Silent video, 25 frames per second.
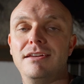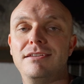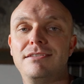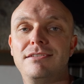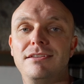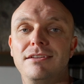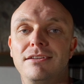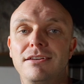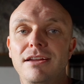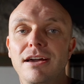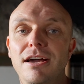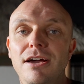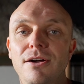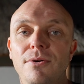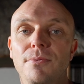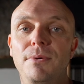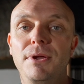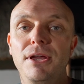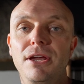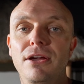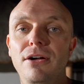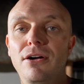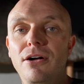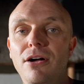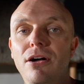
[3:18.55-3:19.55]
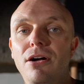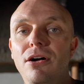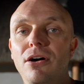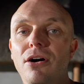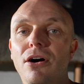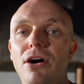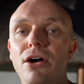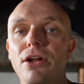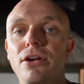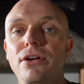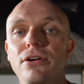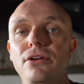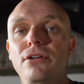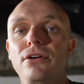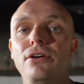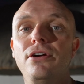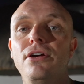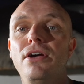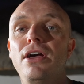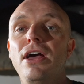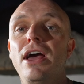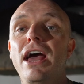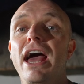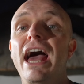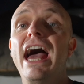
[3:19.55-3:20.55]
so now we are on
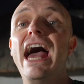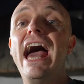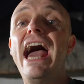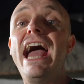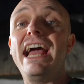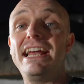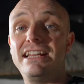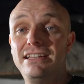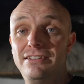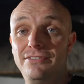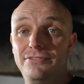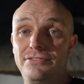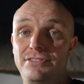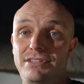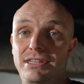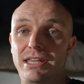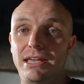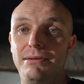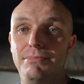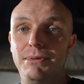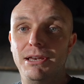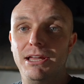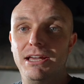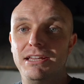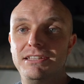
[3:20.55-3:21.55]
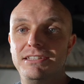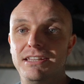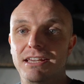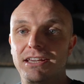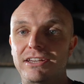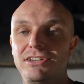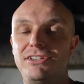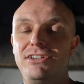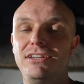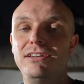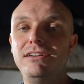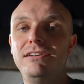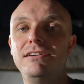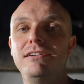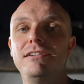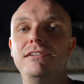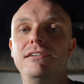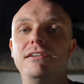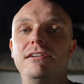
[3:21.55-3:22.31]
active stabilization.